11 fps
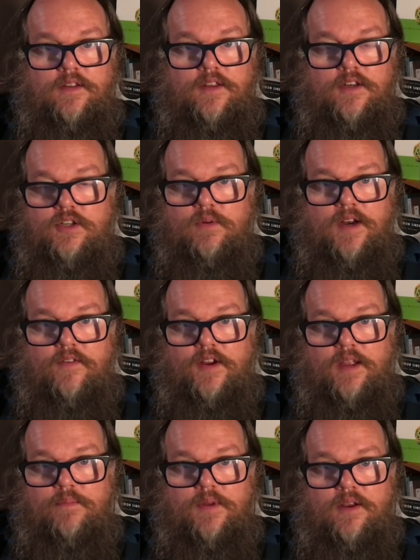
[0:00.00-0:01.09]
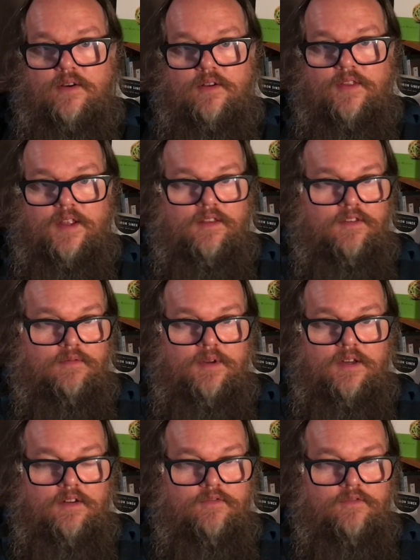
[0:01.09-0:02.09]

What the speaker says: that you would ever get beyond that 3,